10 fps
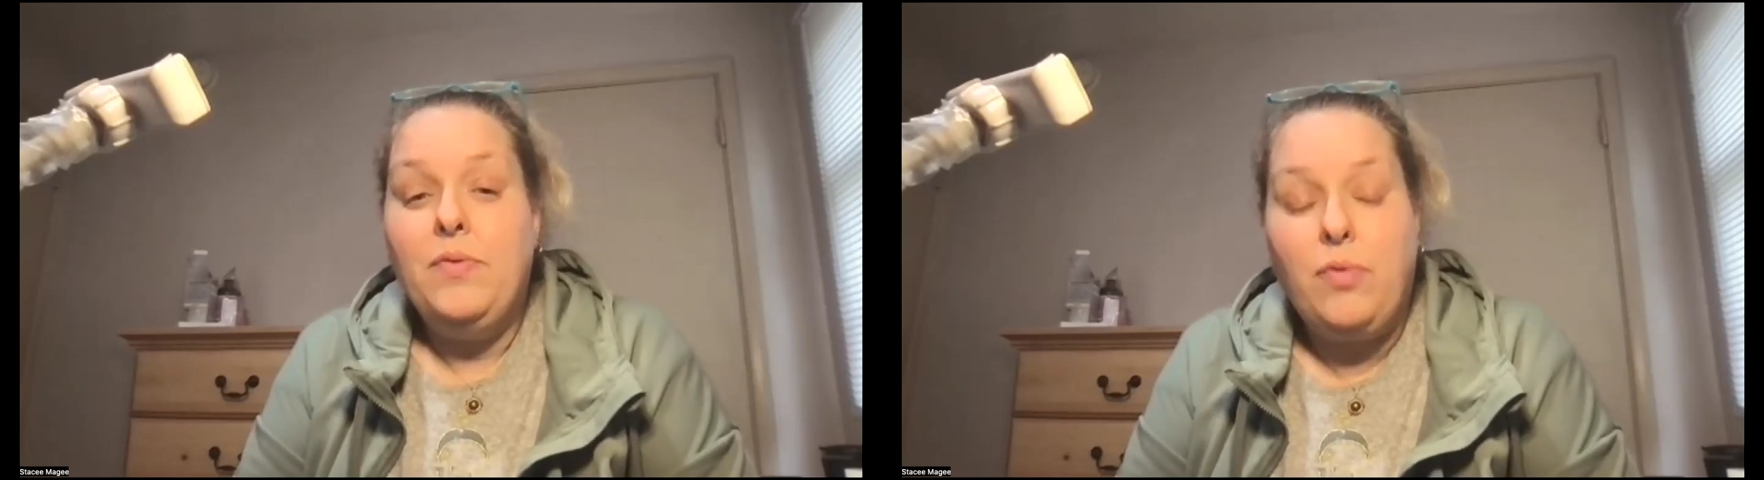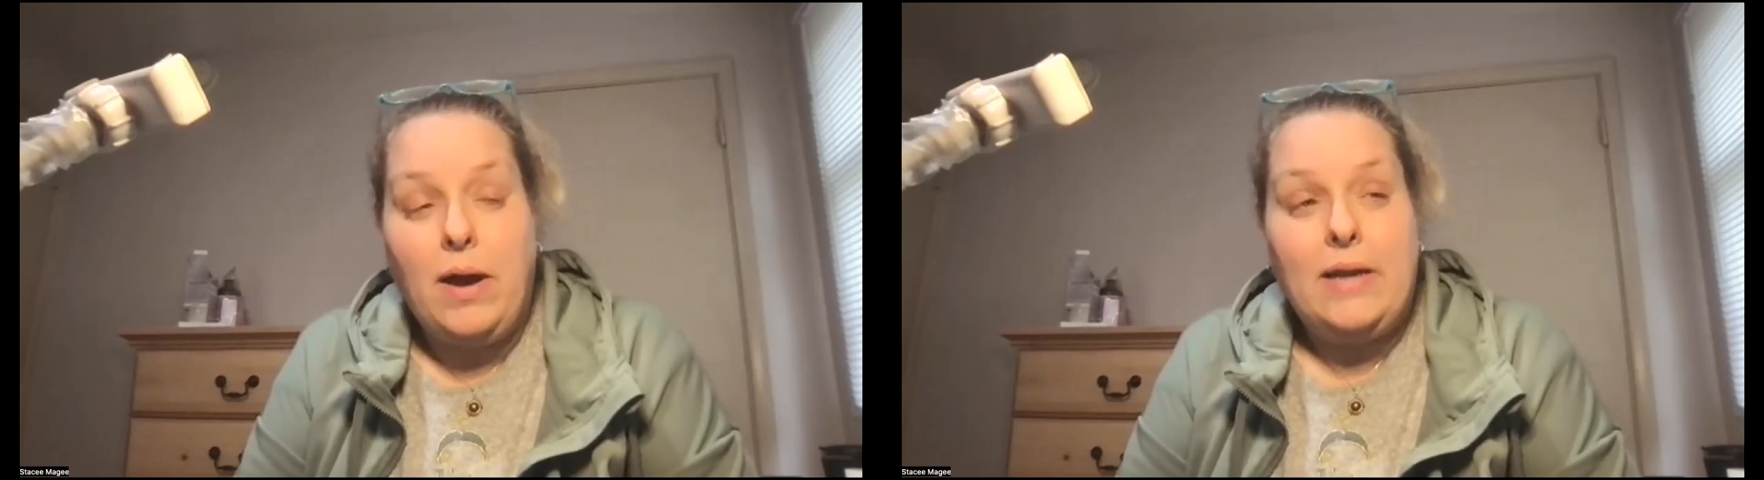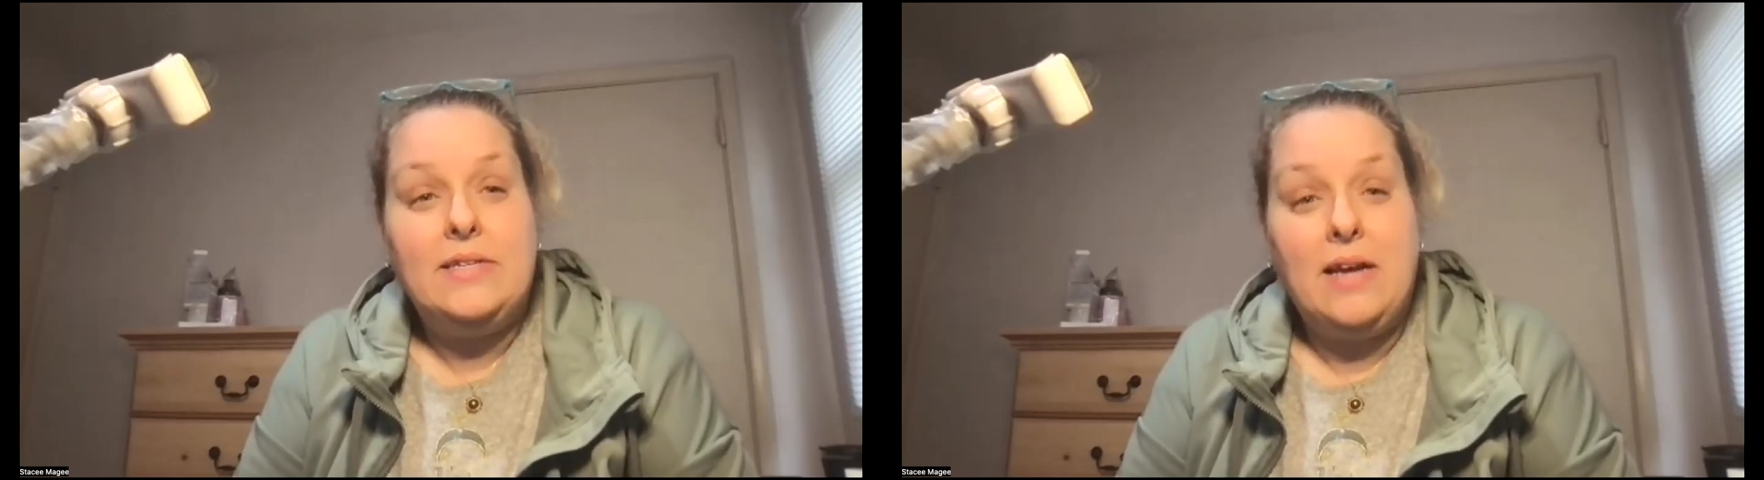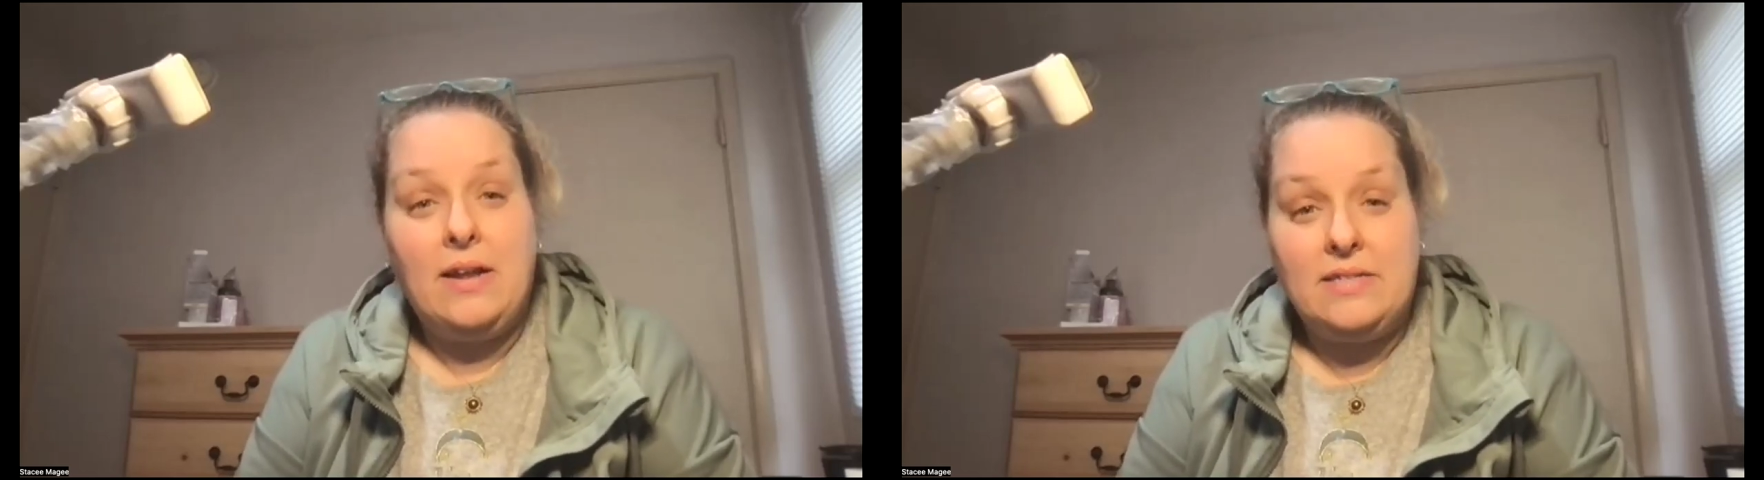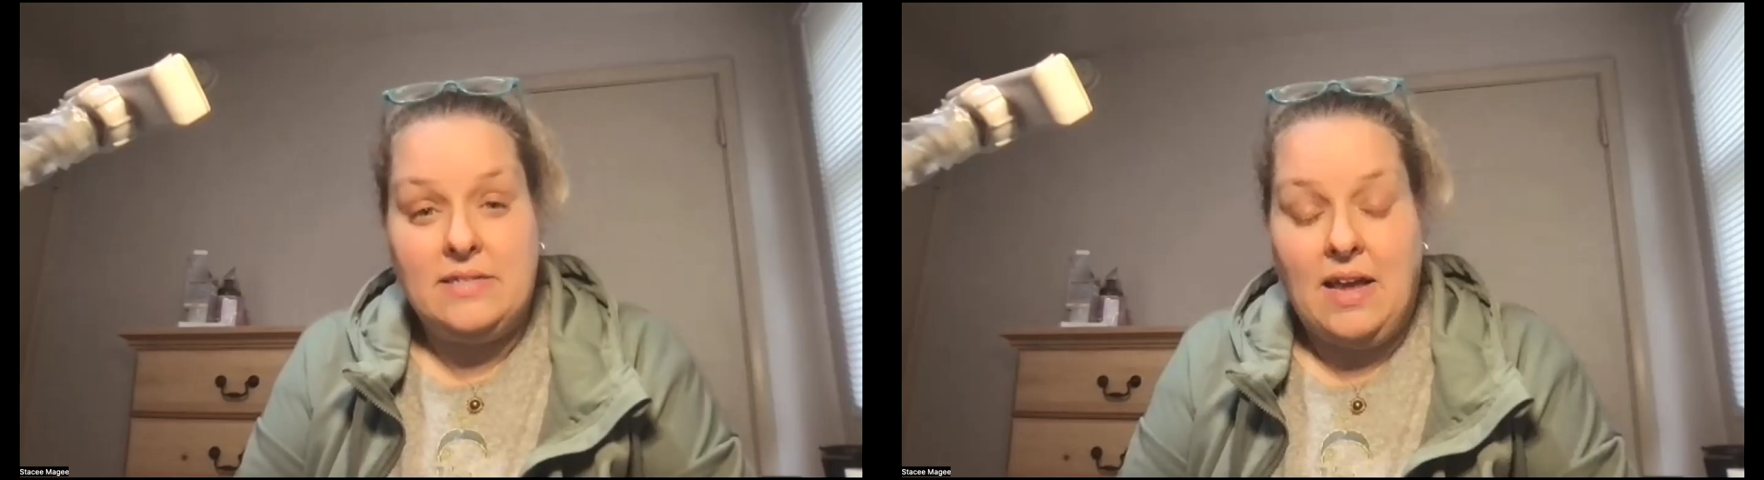trying to
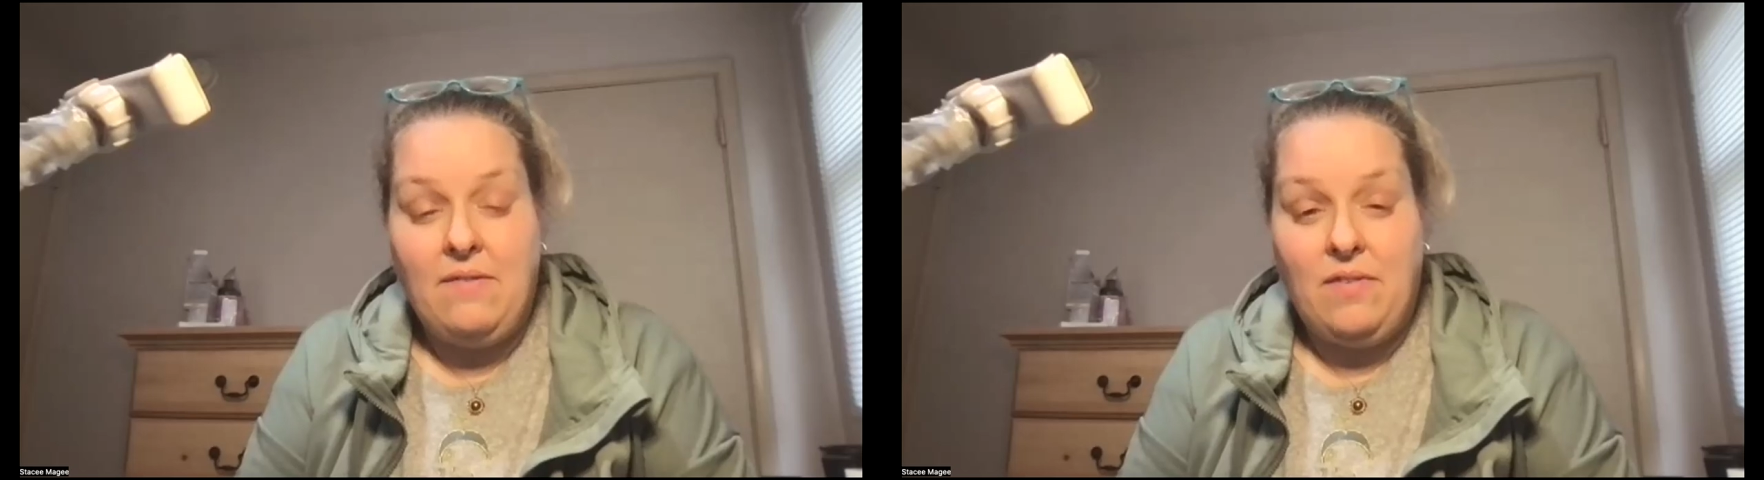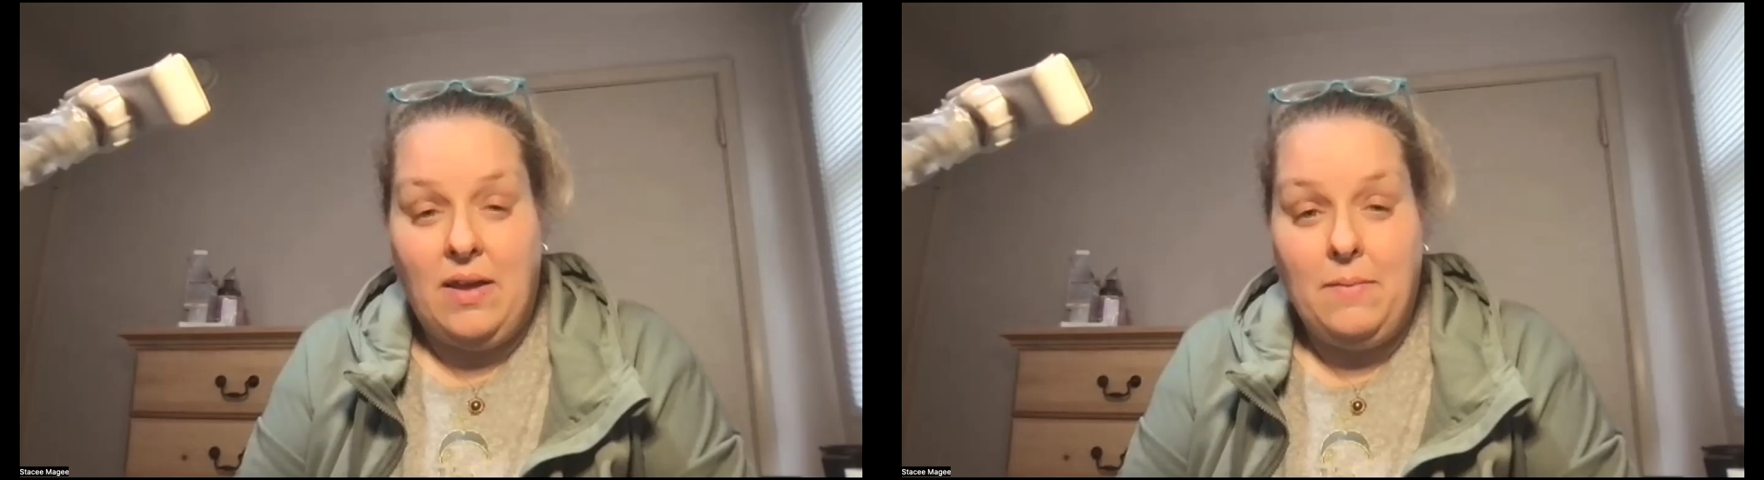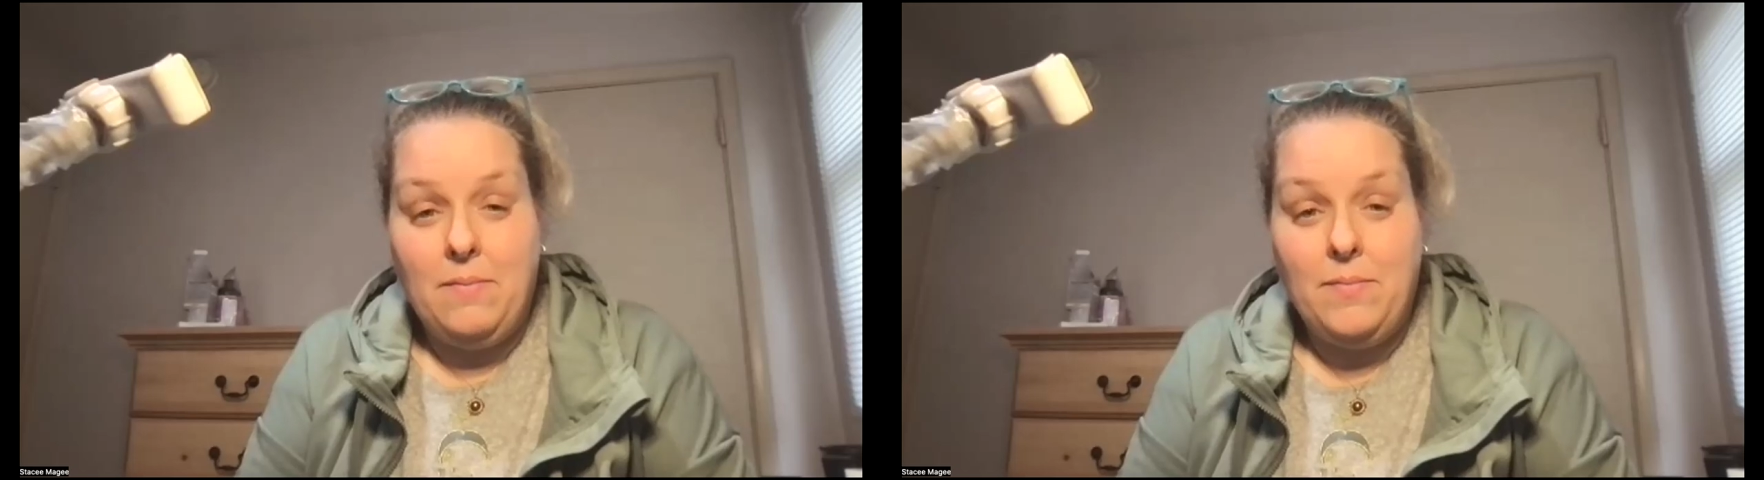get to safety.